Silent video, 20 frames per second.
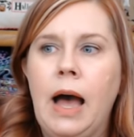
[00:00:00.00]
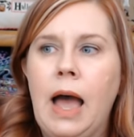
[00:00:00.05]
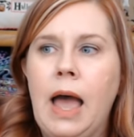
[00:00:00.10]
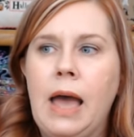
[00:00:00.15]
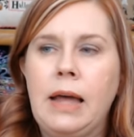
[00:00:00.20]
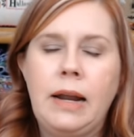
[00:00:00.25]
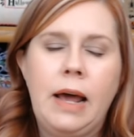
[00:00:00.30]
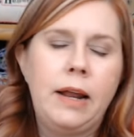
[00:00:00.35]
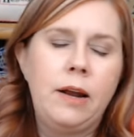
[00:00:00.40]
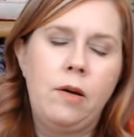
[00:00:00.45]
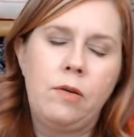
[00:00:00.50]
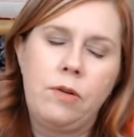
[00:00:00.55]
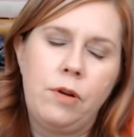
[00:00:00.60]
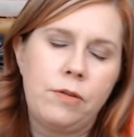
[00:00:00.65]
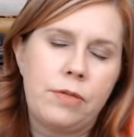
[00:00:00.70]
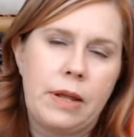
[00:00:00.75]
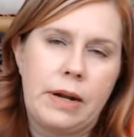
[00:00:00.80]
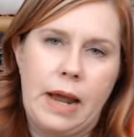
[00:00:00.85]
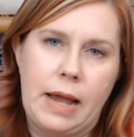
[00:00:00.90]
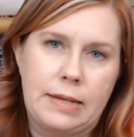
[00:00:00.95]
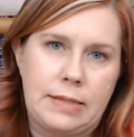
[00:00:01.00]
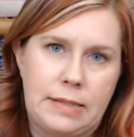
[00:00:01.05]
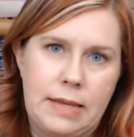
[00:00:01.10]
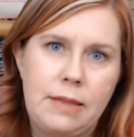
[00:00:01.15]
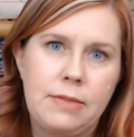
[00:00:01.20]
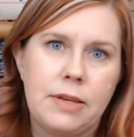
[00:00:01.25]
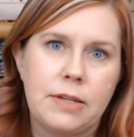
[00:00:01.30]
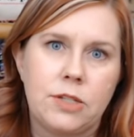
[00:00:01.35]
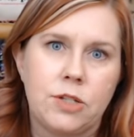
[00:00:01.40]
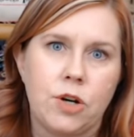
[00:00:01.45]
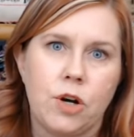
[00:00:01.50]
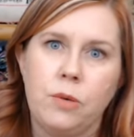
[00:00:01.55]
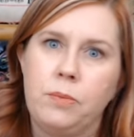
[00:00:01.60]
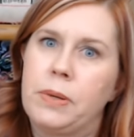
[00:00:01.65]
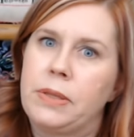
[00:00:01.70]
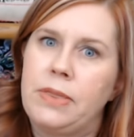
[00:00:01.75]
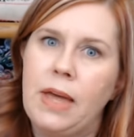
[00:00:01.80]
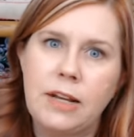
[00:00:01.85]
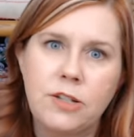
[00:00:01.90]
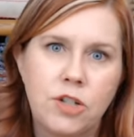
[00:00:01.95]
and I don't know that I said this to her,
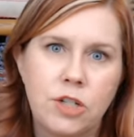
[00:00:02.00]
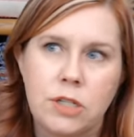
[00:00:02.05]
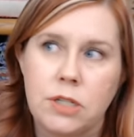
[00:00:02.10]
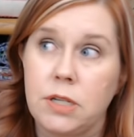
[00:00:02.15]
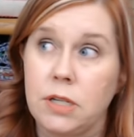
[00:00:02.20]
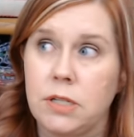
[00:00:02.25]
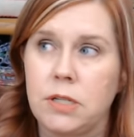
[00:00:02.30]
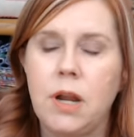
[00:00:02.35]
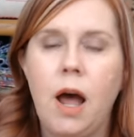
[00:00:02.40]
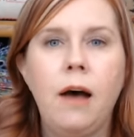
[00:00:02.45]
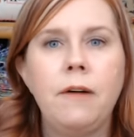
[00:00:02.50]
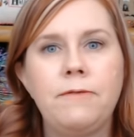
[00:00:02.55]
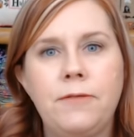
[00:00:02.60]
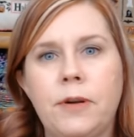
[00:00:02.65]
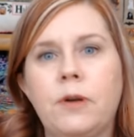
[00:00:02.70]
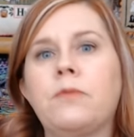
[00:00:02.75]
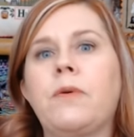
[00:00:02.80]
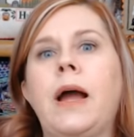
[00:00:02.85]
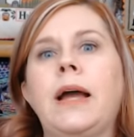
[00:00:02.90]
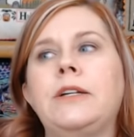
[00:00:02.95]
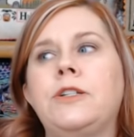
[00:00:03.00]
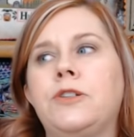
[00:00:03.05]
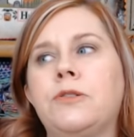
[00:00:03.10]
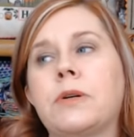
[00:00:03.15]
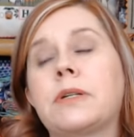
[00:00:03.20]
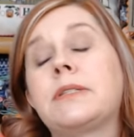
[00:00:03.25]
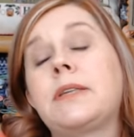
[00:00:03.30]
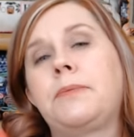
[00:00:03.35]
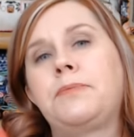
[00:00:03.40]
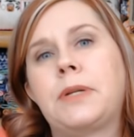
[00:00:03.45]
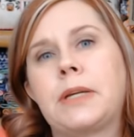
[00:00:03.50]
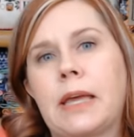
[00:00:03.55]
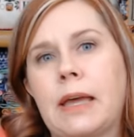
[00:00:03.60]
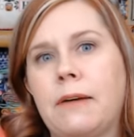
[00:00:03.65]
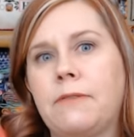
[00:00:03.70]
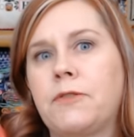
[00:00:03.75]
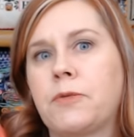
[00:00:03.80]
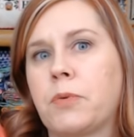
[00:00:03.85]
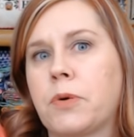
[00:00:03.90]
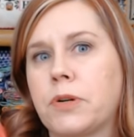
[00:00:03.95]
but that just does not feel right to accept a
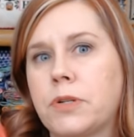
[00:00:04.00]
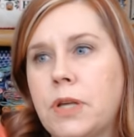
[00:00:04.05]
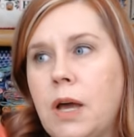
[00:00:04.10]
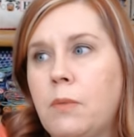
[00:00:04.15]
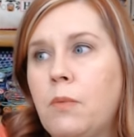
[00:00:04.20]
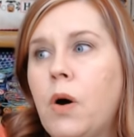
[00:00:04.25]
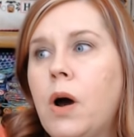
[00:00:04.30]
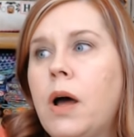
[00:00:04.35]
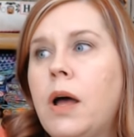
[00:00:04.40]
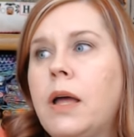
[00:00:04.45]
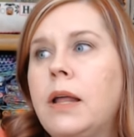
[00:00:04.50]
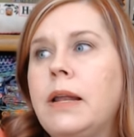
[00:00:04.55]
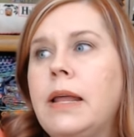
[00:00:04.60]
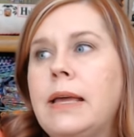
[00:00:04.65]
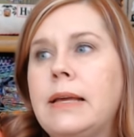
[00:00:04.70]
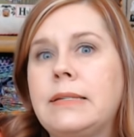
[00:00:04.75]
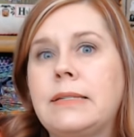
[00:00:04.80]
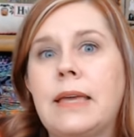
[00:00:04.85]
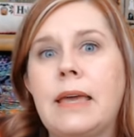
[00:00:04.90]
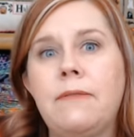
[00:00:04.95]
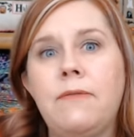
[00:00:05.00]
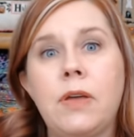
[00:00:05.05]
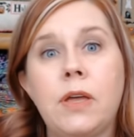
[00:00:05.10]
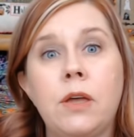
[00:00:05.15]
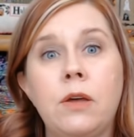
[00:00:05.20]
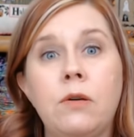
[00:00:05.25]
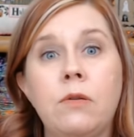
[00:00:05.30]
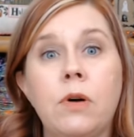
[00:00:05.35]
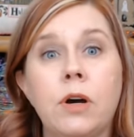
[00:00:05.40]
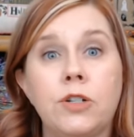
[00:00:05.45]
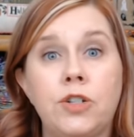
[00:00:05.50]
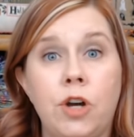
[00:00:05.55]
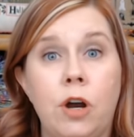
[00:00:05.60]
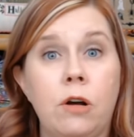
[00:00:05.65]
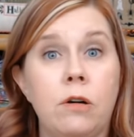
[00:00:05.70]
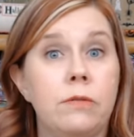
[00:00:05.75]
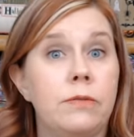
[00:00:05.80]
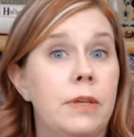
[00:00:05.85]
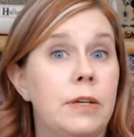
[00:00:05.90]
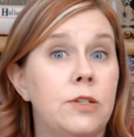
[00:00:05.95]
gift where someone is giving you a
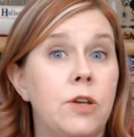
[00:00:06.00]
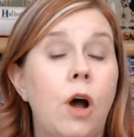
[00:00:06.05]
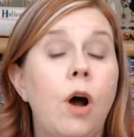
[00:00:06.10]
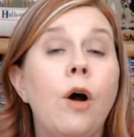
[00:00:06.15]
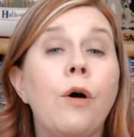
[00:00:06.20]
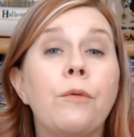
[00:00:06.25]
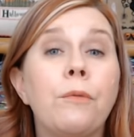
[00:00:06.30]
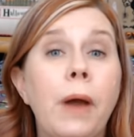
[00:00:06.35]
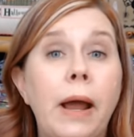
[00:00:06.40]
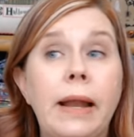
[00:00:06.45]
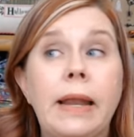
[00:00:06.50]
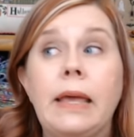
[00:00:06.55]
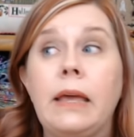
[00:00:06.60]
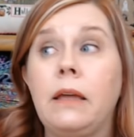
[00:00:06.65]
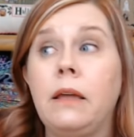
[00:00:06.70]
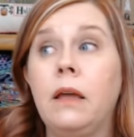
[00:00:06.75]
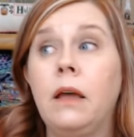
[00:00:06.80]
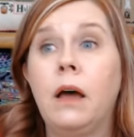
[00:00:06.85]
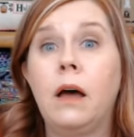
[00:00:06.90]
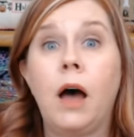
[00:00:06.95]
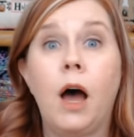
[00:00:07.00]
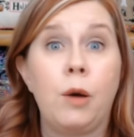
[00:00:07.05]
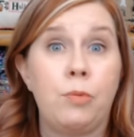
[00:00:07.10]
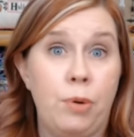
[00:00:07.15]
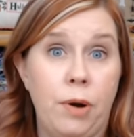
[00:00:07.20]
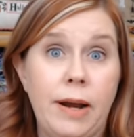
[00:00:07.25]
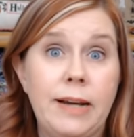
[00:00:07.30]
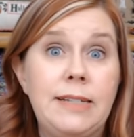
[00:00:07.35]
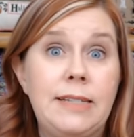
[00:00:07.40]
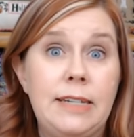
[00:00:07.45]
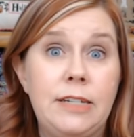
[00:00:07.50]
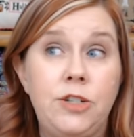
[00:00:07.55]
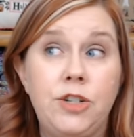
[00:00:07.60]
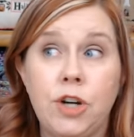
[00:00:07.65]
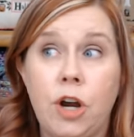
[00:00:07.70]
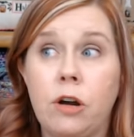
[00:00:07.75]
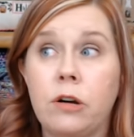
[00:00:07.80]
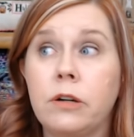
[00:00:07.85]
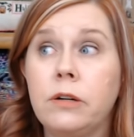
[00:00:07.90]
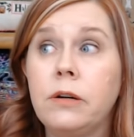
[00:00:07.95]
chart that's already a pricey
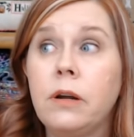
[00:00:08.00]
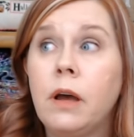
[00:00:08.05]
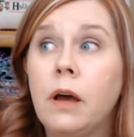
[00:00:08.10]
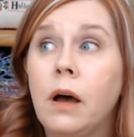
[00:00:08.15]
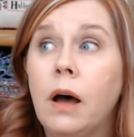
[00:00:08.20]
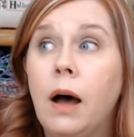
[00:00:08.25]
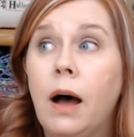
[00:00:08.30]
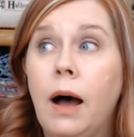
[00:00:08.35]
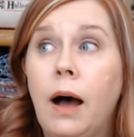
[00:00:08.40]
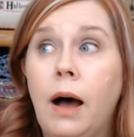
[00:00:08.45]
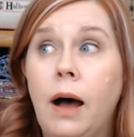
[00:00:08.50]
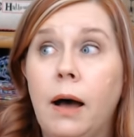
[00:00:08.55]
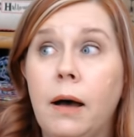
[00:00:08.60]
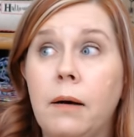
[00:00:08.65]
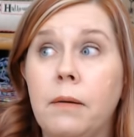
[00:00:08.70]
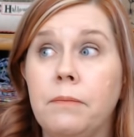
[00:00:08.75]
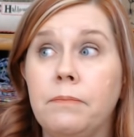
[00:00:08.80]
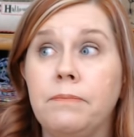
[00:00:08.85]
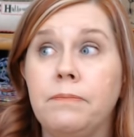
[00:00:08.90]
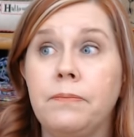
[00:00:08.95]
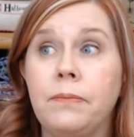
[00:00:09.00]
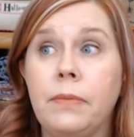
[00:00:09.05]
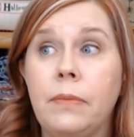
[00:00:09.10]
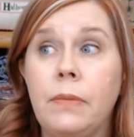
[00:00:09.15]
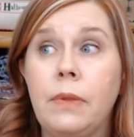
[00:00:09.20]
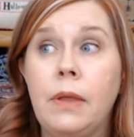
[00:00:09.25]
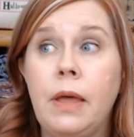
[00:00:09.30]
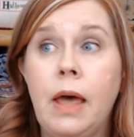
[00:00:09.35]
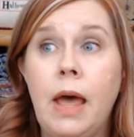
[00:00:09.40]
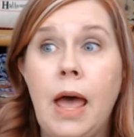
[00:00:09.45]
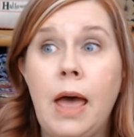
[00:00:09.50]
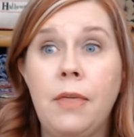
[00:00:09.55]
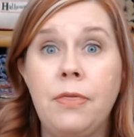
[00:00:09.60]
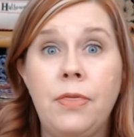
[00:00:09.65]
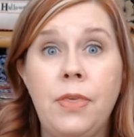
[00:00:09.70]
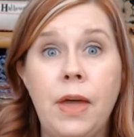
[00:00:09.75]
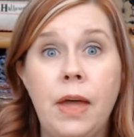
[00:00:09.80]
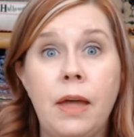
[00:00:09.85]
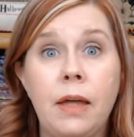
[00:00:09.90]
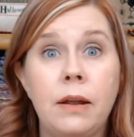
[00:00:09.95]
chart, um, and
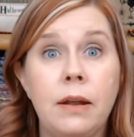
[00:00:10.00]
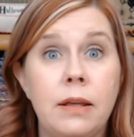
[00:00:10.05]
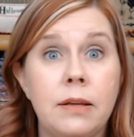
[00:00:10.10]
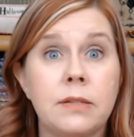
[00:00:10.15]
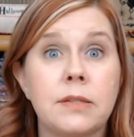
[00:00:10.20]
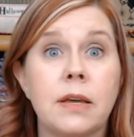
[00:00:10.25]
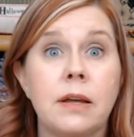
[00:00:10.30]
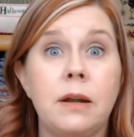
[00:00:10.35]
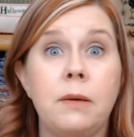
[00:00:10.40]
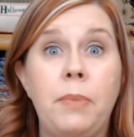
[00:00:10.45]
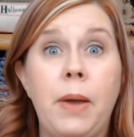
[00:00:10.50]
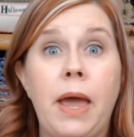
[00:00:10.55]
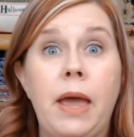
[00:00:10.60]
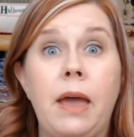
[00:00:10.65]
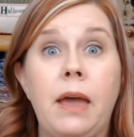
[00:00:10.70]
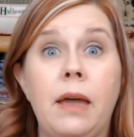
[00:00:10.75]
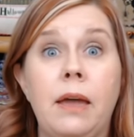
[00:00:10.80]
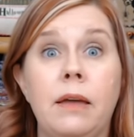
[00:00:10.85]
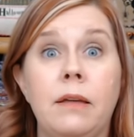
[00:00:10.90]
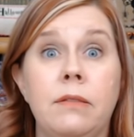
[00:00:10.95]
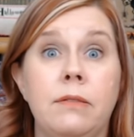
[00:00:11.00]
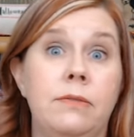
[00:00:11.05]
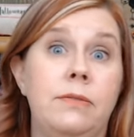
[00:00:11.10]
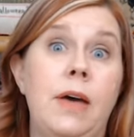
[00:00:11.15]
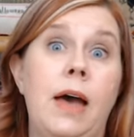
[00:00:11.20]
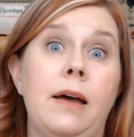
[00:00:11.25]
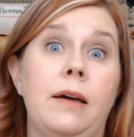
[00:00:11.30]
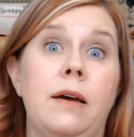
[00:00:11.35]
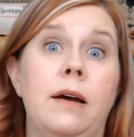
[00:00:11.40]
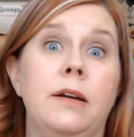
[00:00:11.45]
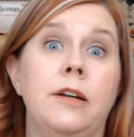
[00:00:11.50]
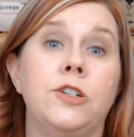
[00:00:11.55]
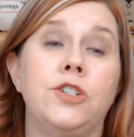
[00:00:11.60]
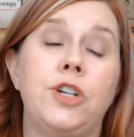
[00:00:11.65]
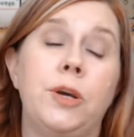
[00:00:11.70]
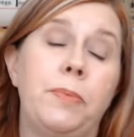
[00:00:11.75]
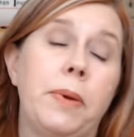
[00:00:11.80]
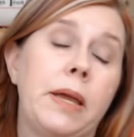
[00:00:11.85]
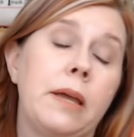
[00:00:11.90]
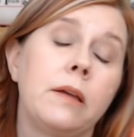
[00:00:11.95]
then is going to pay that kind of
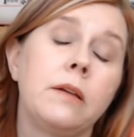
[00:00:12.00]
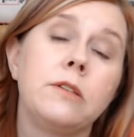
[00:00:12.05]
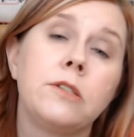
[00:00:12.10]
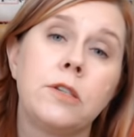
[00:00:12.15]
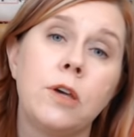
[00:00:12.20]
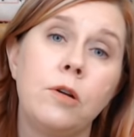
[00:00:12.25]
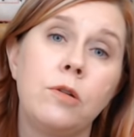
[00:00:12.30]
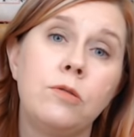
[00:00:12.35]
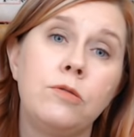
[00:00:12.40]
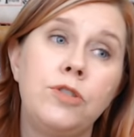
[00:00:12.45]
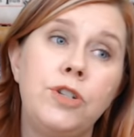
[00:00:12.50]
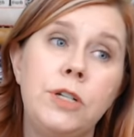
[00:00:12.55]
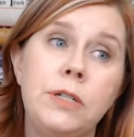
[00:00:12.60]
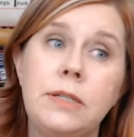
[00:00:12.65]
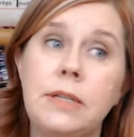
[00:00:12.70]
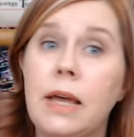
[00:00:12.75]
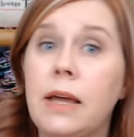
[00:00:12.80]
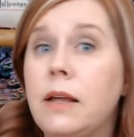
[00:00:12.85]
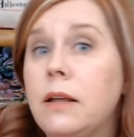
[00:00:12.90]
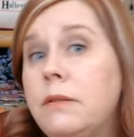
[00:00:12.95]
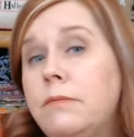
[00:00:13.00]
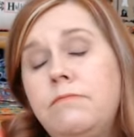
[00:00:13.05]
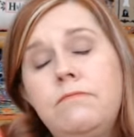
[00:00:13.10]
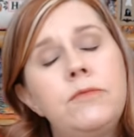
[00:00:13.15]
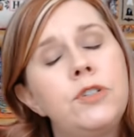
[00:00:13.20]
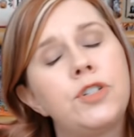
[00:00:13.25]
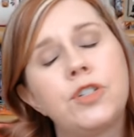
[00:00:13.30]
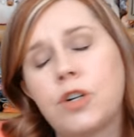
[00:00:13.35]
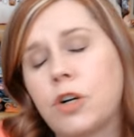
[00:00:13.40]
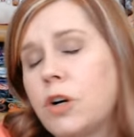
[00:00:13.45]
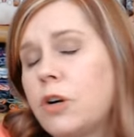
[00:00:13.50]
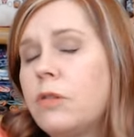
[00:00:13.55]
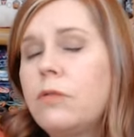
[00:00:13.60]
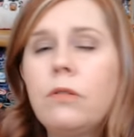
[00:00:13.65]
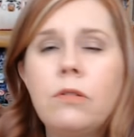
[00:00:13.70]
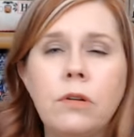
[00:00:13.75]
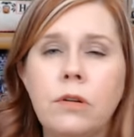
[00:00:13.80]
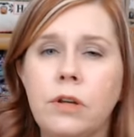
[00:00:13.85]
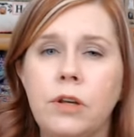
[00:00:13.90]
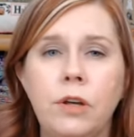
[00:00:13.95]
shipping. So she said, sure,
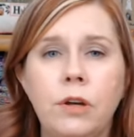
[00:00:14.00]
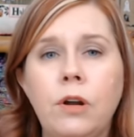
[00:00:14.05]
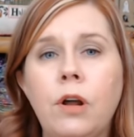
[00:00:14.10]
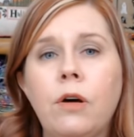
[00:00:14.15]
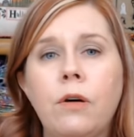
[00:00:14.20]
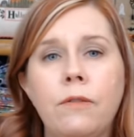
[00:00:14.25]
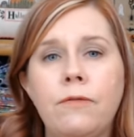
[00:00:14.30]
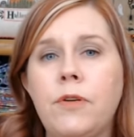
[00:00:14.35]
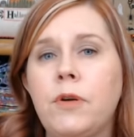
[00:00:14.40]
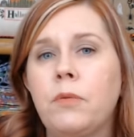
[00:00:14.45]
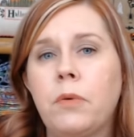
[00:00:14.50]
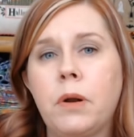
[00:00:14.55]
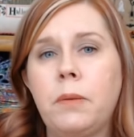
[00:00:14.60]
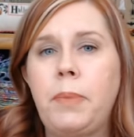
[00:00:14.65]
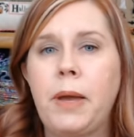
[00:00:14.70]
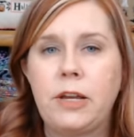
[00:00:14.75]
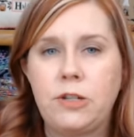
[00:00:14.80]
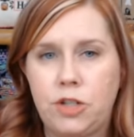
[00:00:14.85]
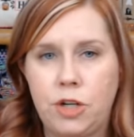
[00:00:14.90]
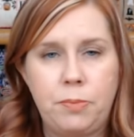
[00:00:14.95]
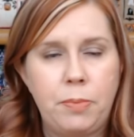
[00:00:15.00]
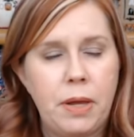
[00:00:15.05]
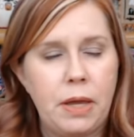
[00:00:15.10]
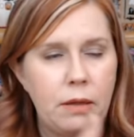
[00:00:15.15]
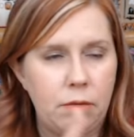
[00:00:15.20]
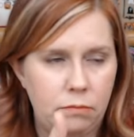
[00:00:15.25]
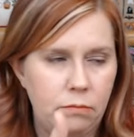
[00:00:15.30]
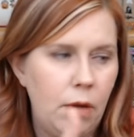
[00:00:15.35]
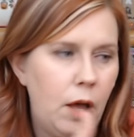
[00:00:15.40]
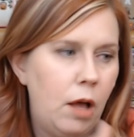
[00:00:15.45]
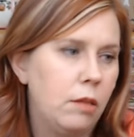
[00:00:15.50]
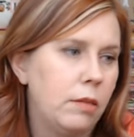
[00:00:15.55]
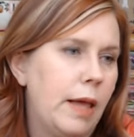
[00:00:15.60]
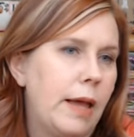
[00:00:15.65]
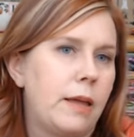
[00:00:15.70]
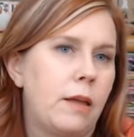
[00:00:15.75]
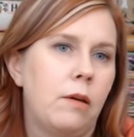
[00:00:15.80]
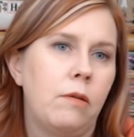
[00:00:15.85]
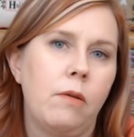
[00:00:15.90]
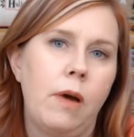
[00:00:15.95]
you know, if you want to pay shipping, I'll
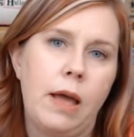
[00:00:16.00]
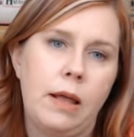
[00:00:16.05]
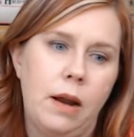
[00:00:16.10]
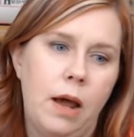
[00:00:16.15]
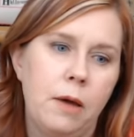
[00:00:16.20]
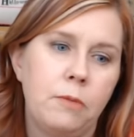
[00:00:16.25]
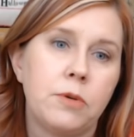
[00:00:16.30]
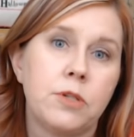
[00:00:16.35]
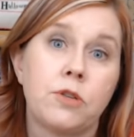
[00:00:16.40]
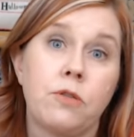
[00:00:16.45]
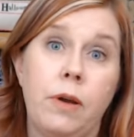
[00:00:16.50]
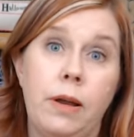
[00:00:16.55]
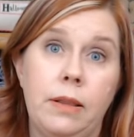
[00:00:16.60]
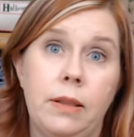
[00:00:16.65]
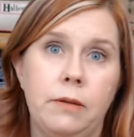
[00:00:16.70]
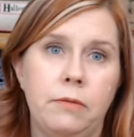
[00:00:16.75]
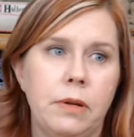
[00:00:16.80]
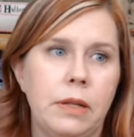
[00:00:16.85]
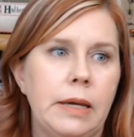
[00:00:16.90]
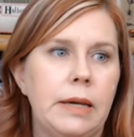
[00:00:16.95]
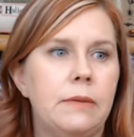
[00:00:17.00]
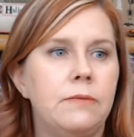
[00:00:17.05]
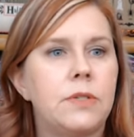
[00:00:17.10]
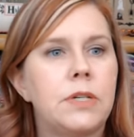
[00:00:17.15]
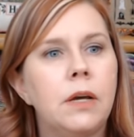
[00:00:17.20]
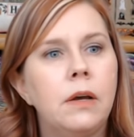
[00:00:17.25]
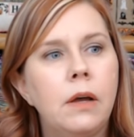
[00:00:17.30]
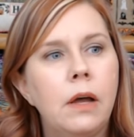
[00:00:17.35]
let you. And I was greatly relieved.